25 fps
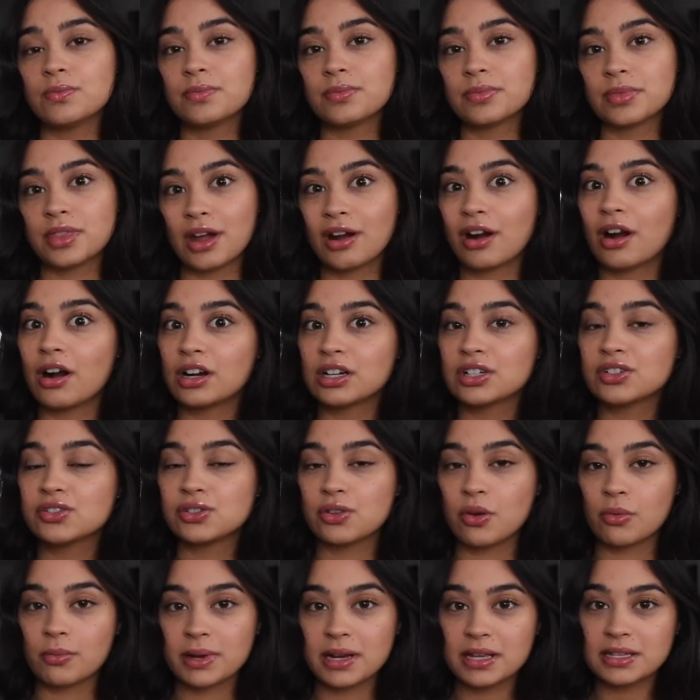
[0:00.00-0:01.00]
there are so
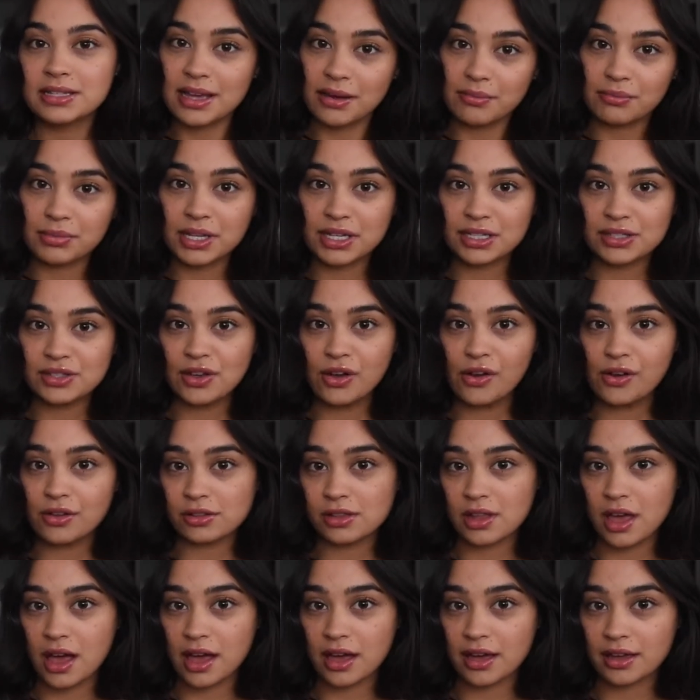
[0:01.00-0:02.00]
many templates
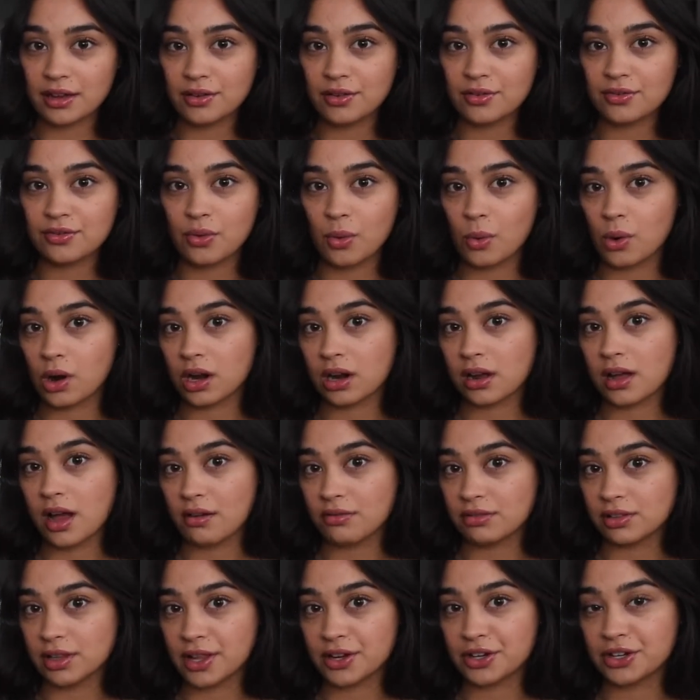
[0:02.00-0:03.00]
online for a cover
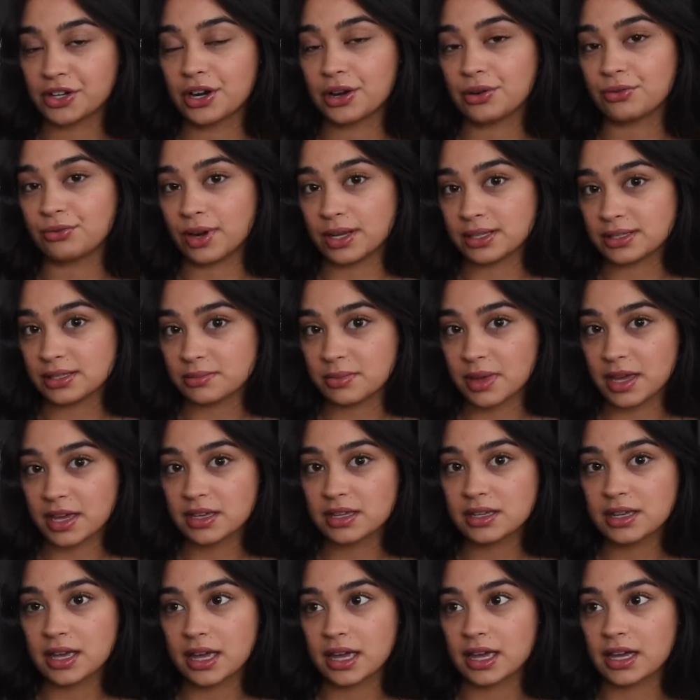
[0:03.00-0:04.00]
letter and
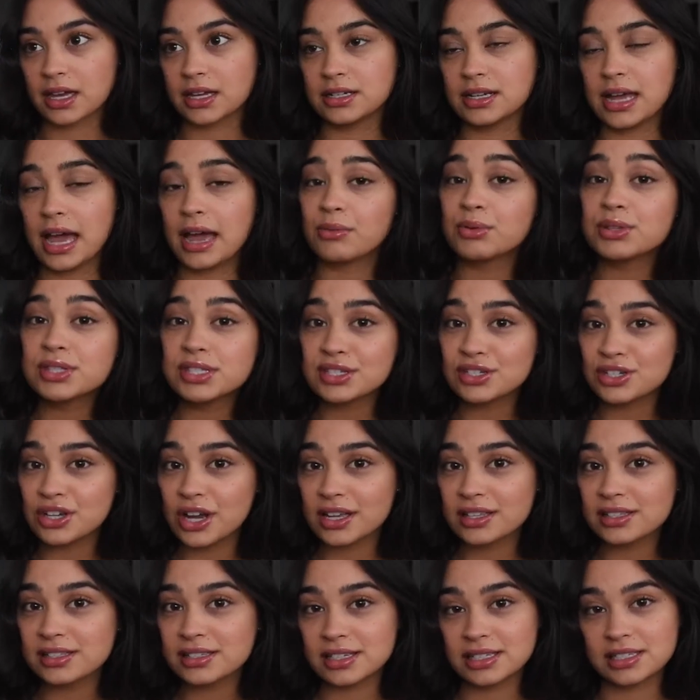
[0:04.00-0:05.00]
resume, and I would
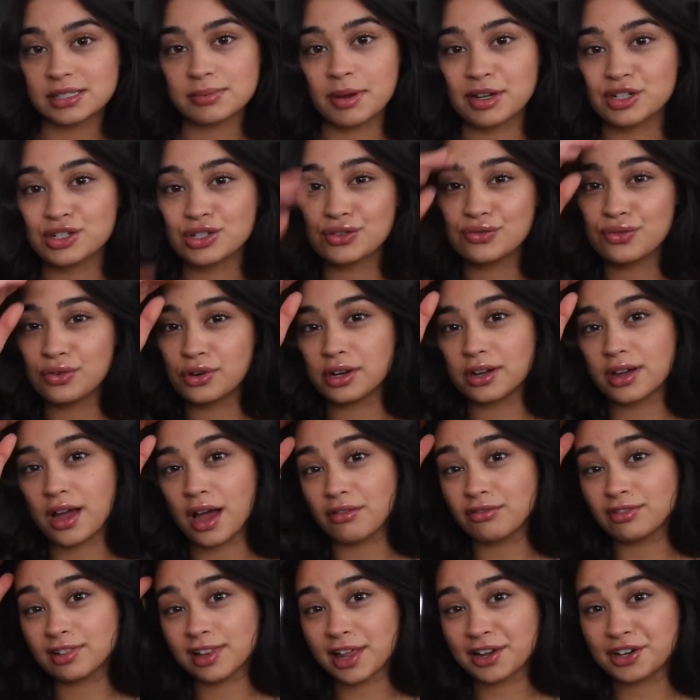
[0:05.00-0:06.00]
suggest, especially for a
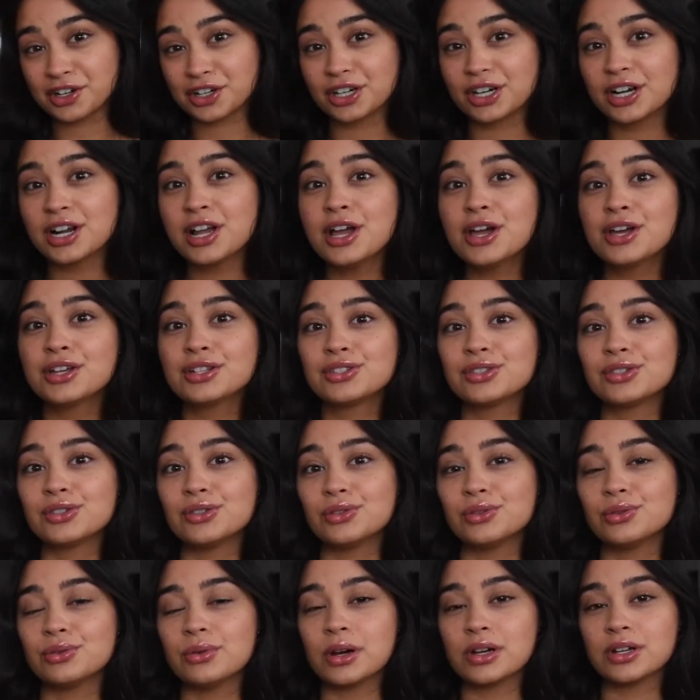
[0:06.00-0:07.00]
cover letter,
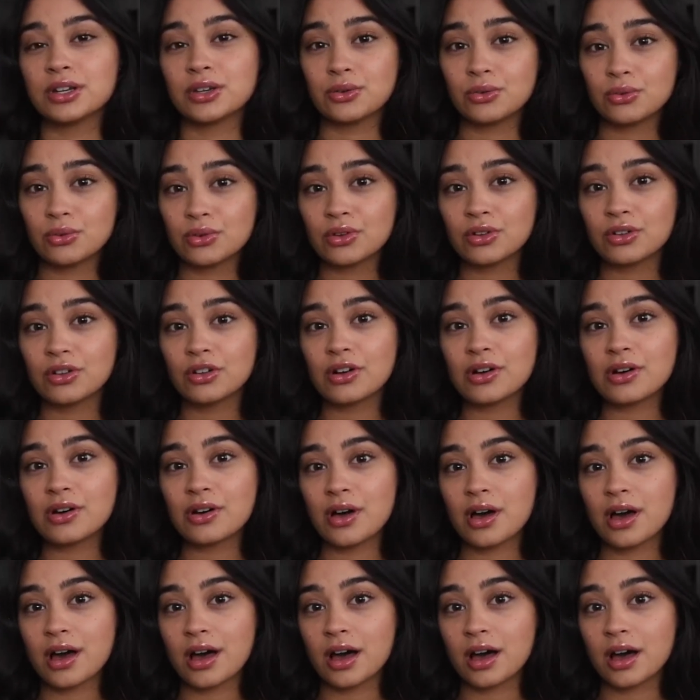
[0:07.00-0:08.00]
to Google
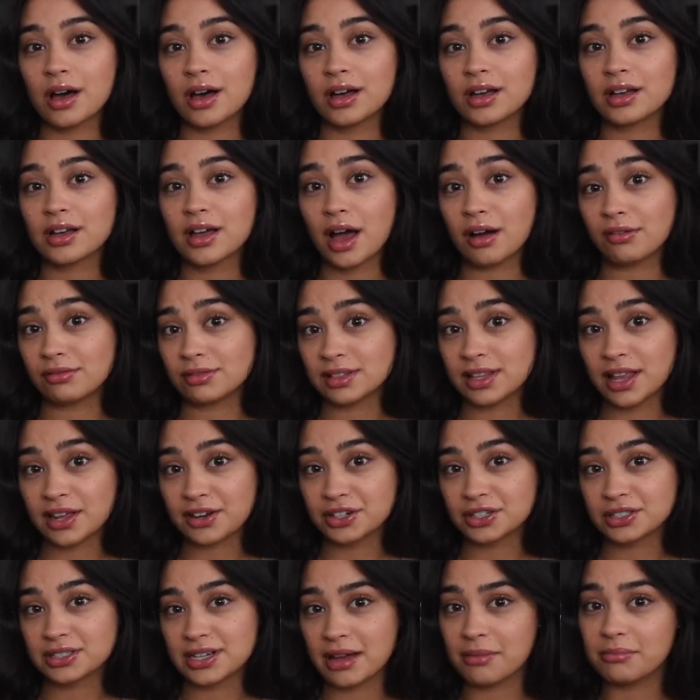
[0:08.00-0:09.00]
a cover
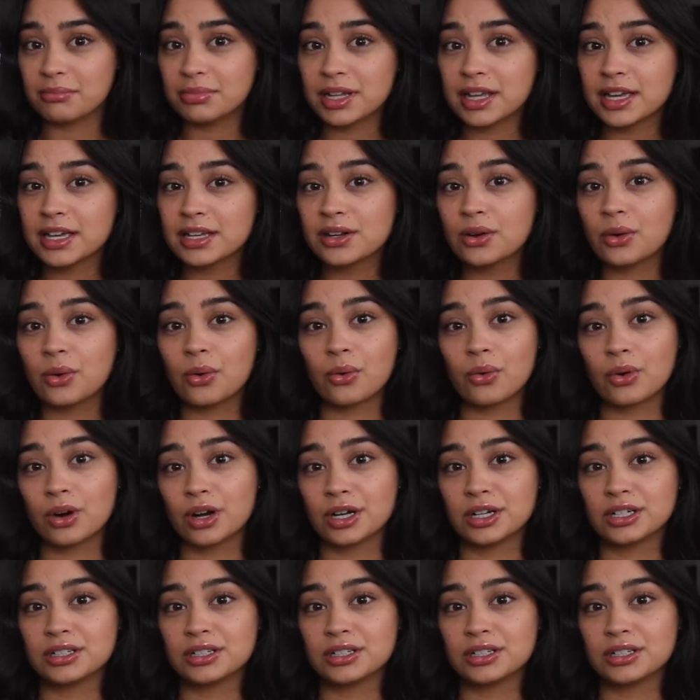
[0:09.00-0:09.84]
letter template or